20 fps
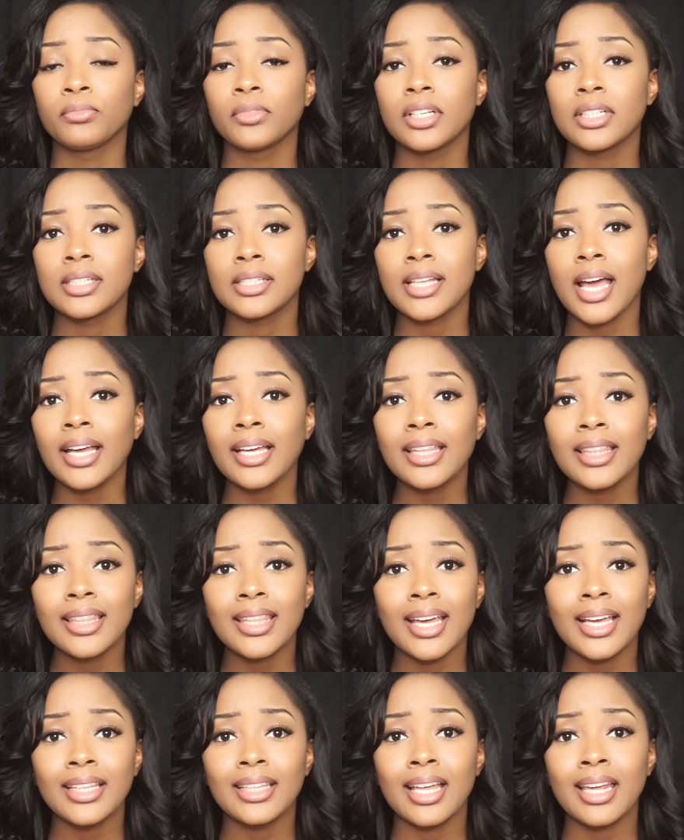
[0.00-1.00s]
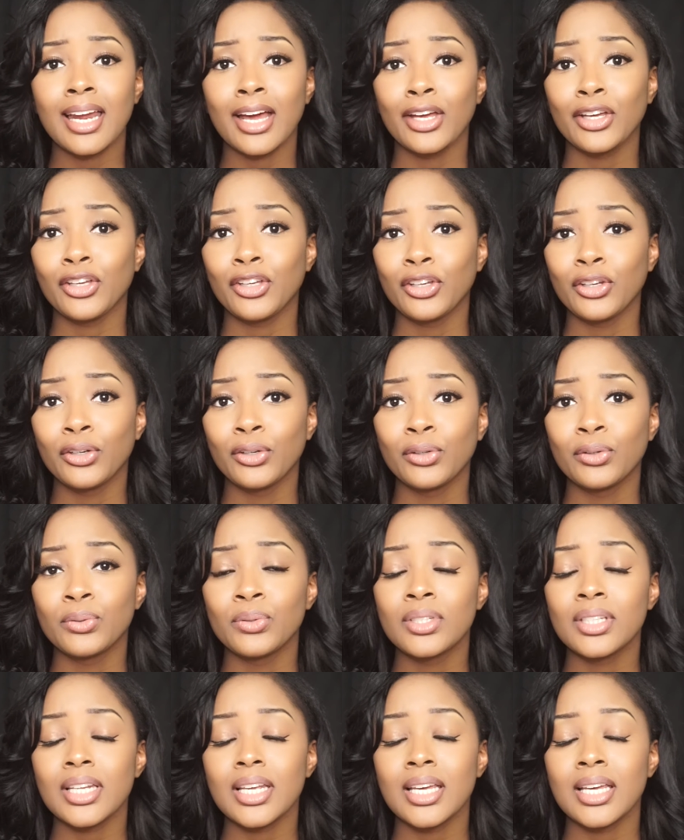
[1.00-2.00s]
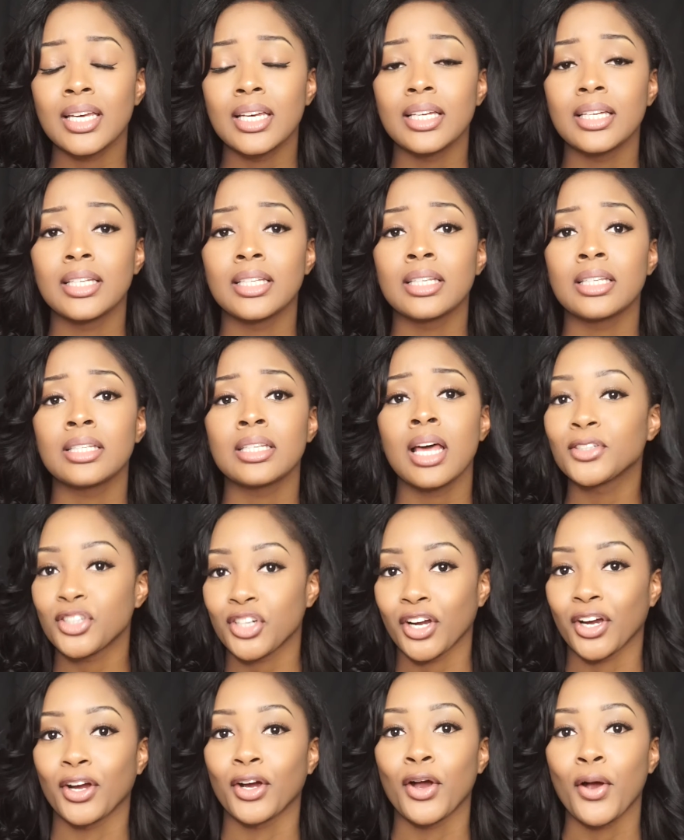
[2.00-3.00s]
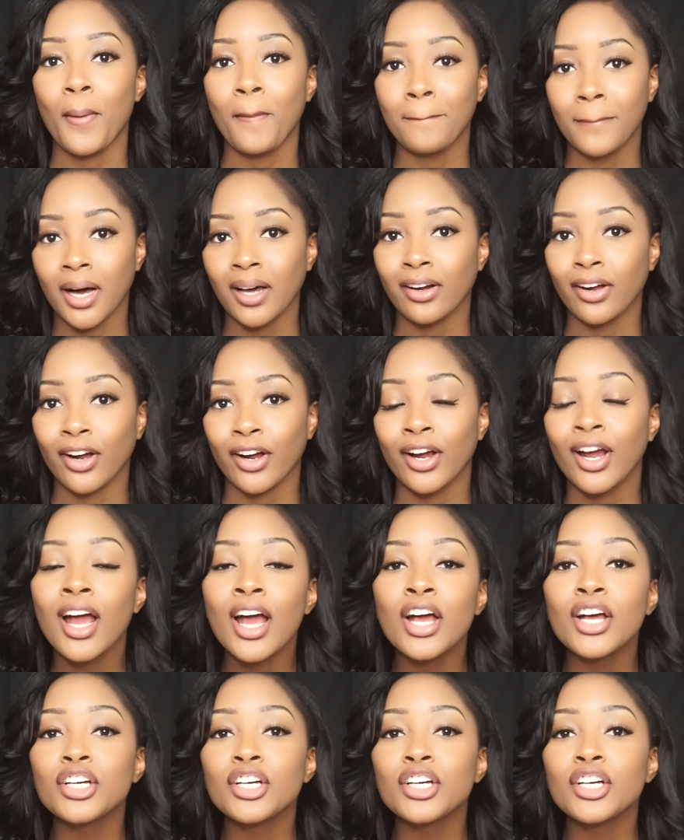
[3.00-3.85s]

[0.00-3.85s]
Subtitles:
The second thing that I use is shea butter.